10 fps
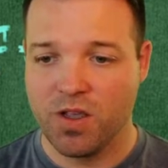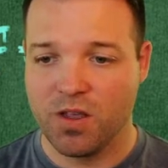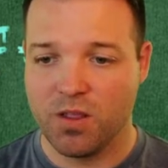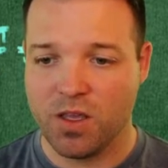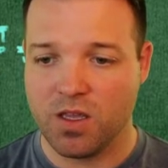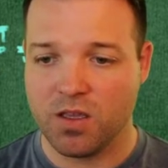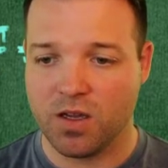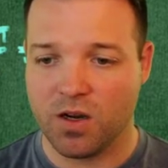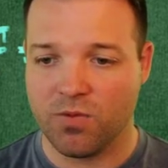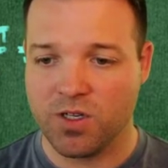the
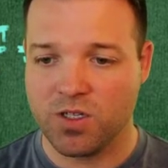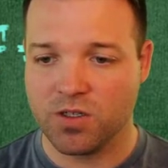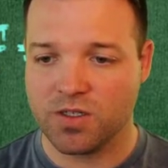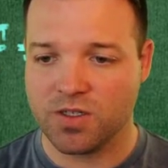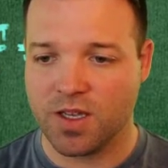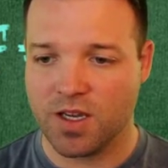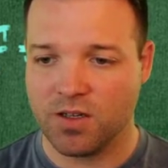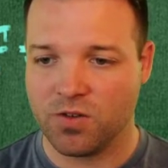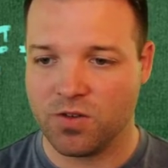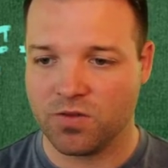original sine
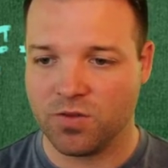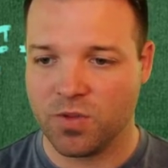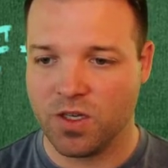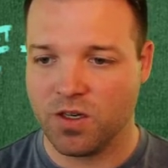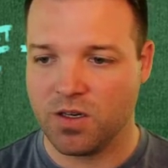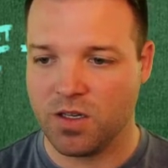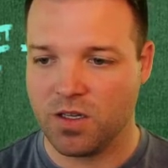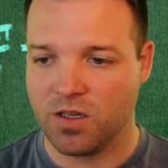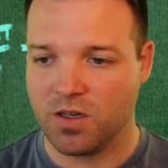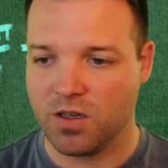goes from here to
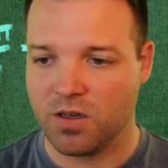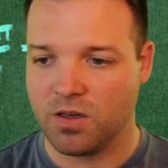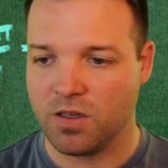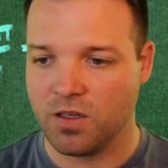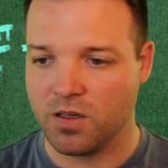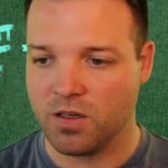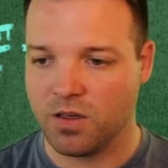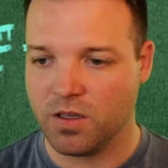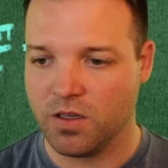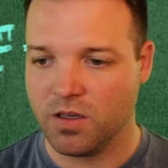here, here to
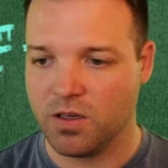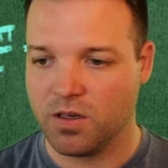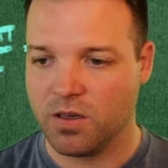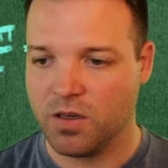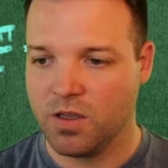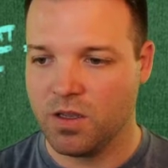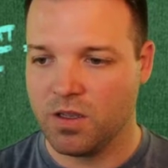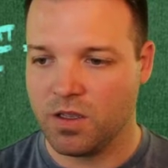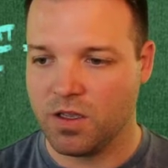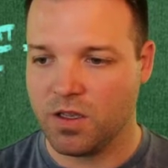here,
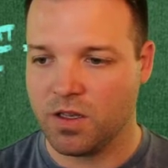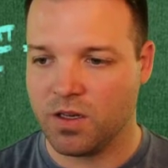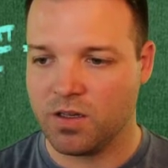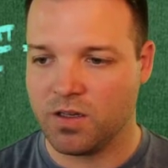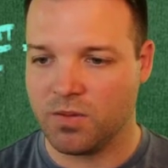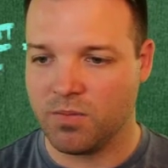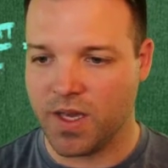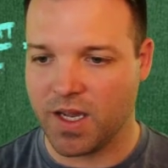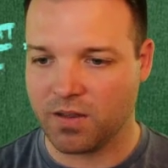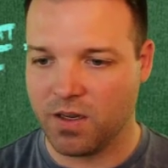and
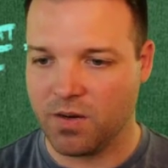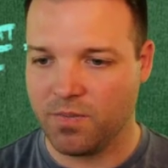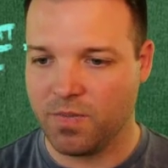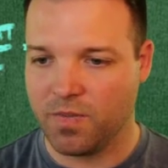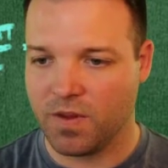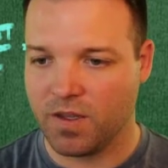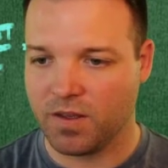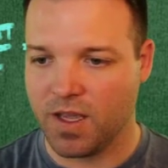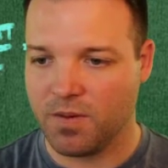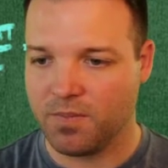back there, like
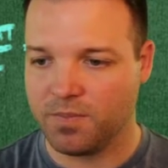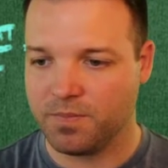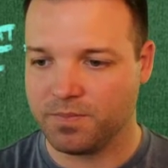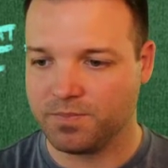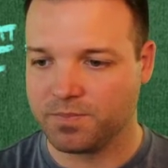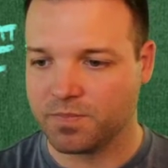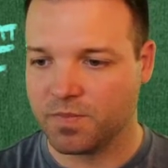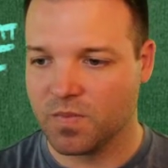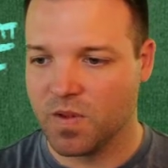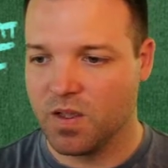that.
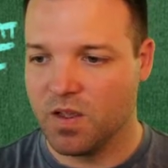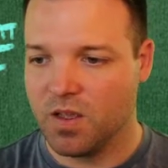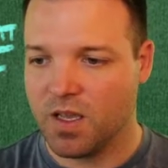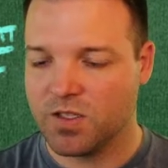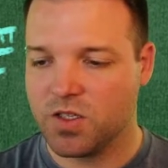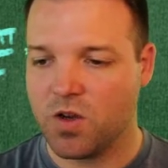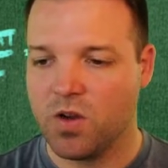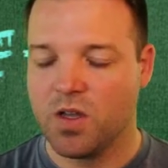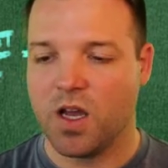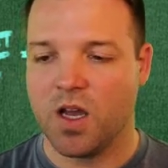And so
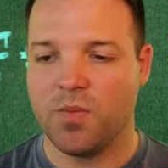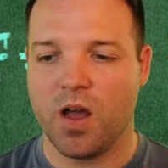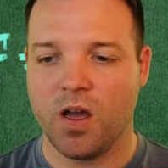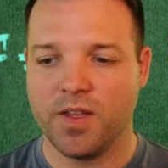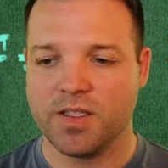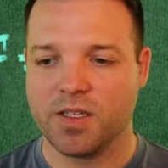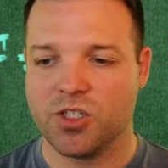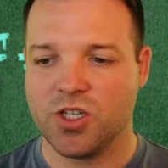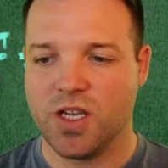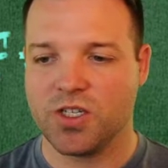all that's going to
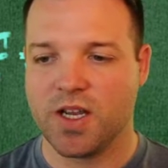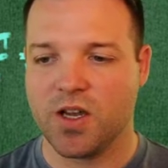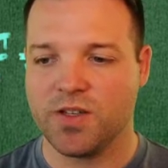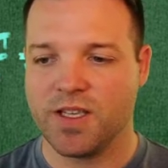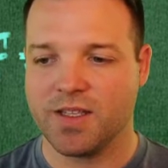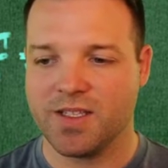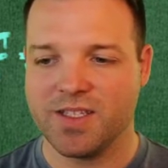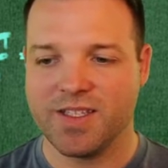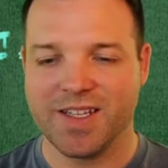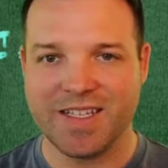change now is that this
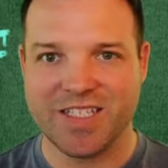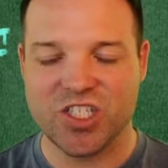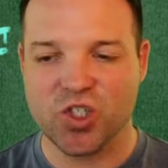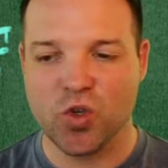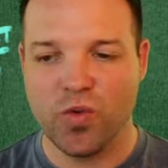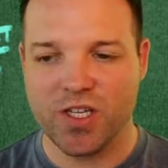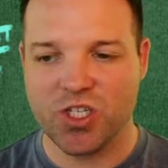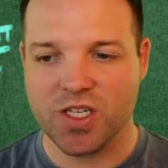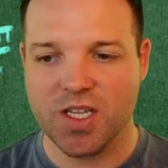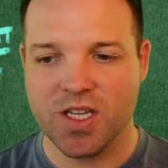is going to get
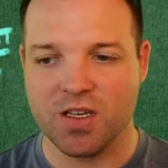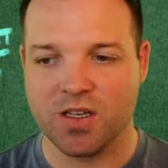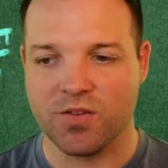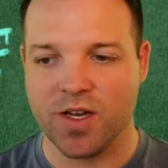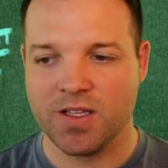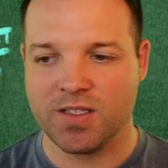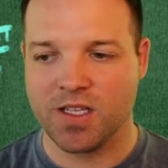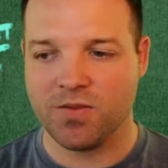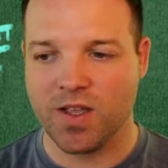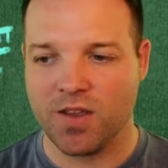squished in, right? Instead
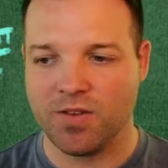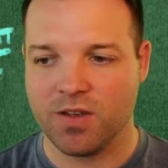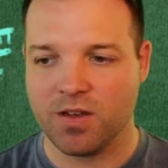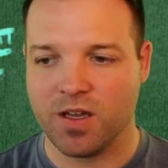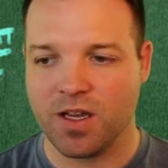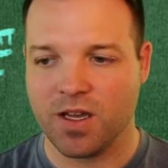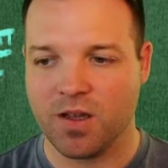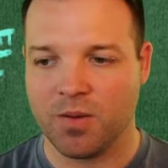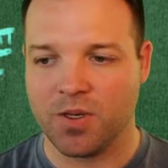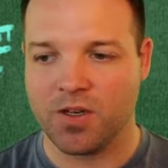of having
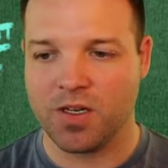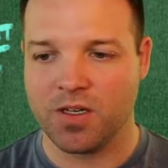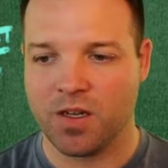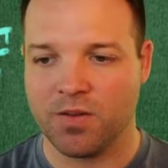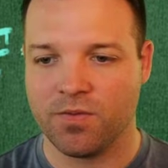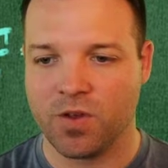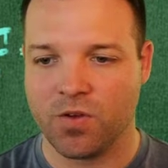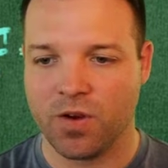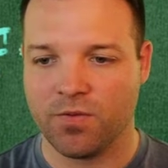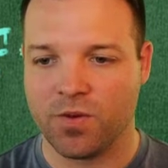a period of
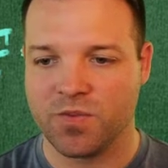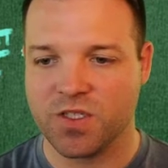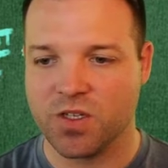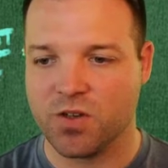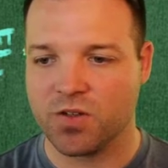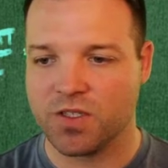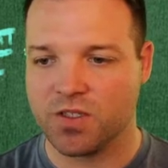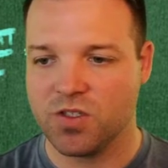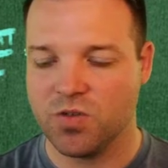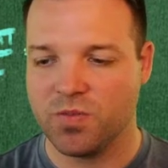going from 0 to
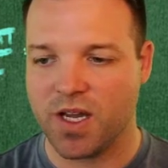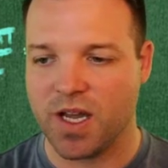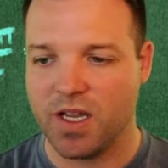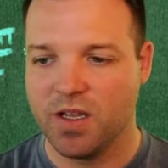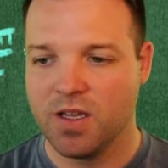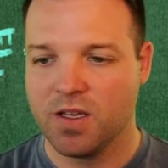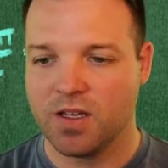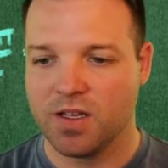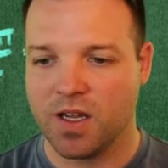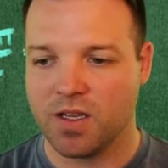2 pi,
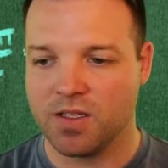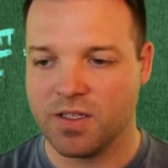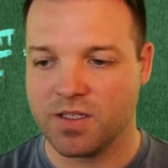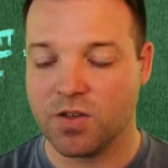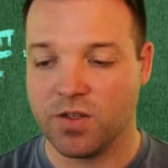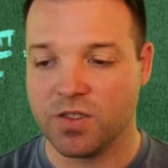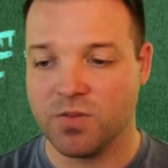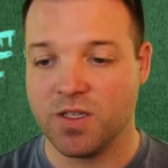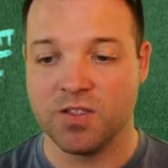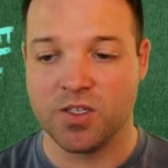it's going to
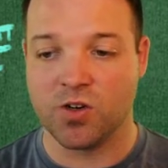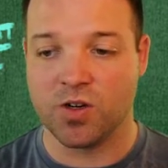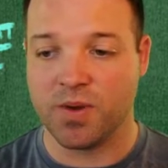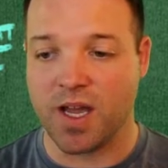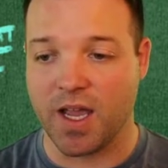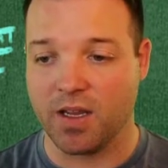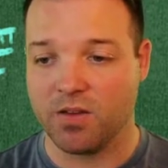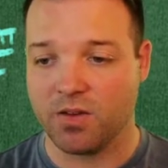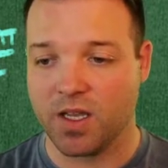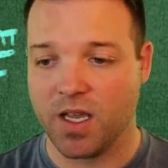be 0 to pi,
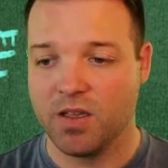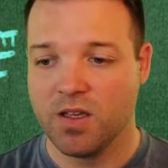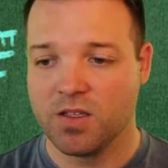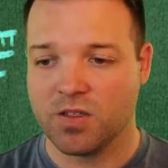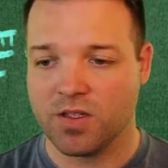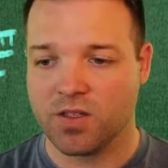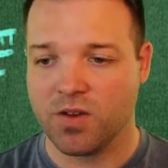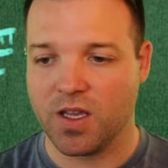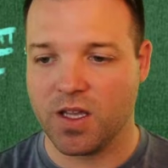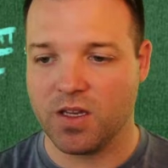okay? So let's go
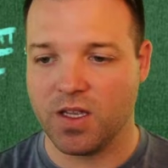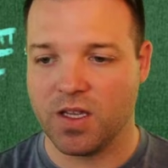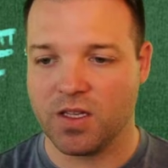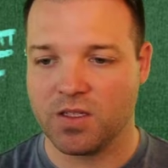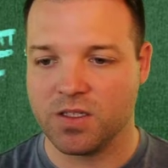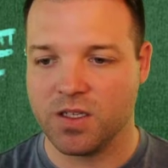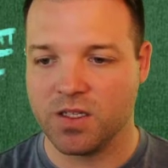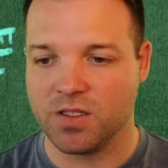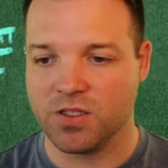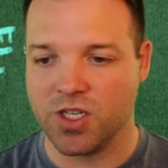ahead
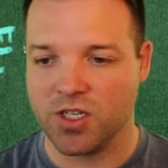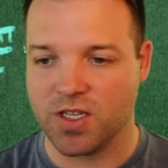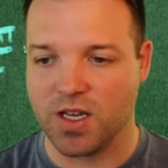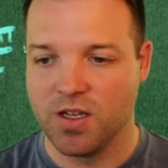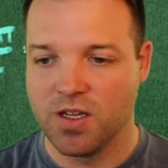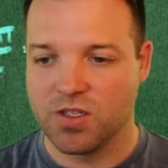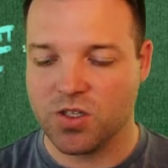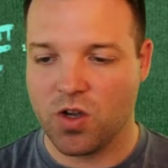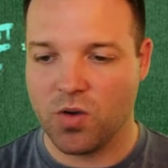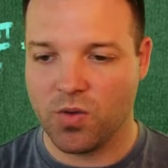and change that.
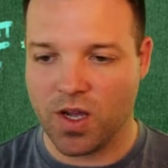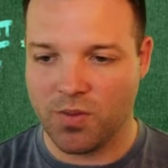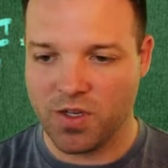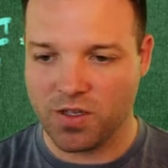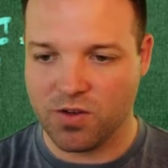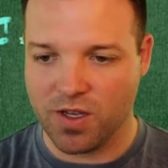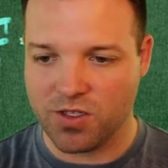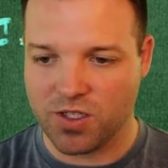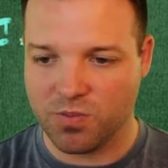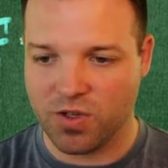So I'm going to go ahead and
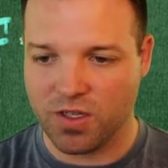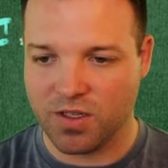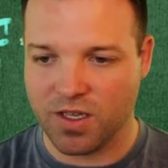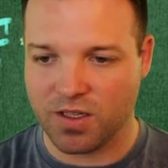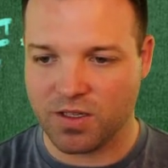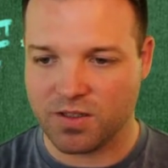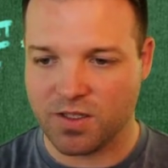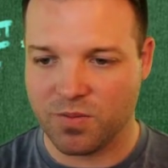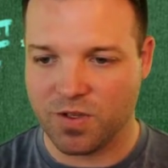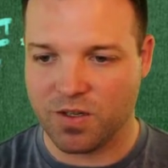just put in like
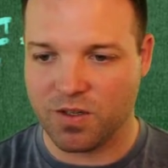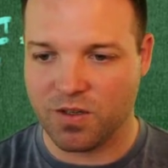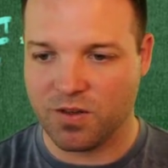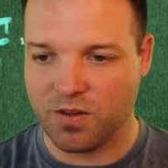some little